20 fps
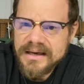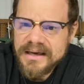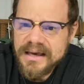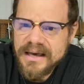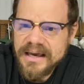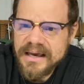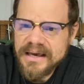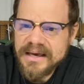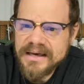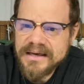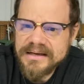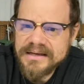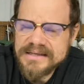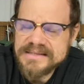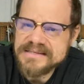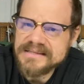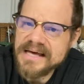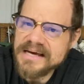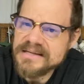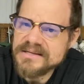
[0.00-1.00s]
And
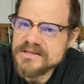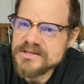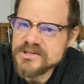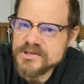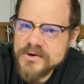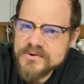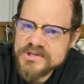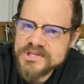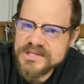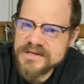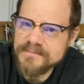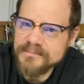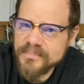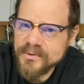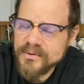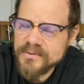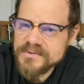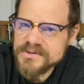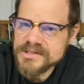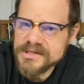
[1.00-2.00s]
it's not so
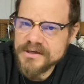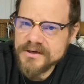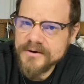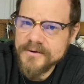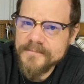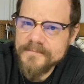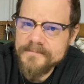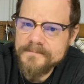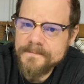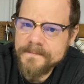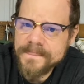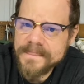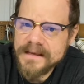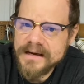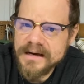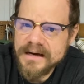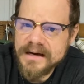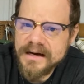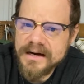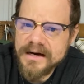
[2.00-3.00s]
simple. So
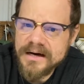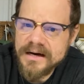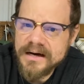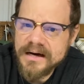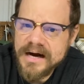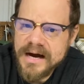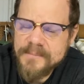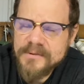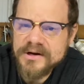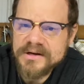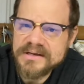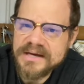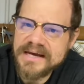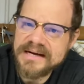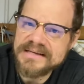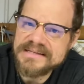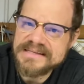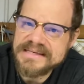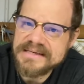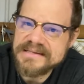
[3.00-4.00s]
I'm going to kind
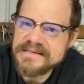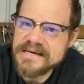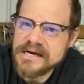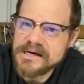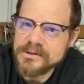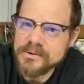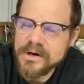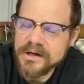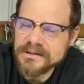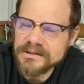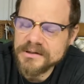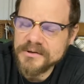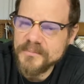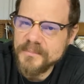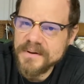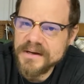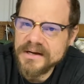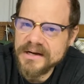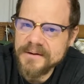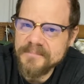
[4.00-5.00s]
of detail a little
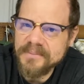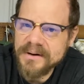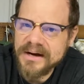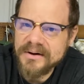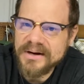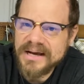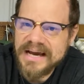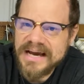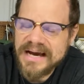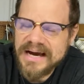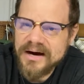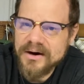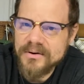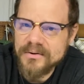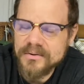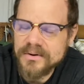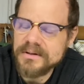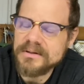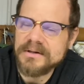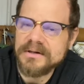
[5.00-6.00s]
bit about
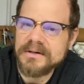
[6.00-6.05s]
how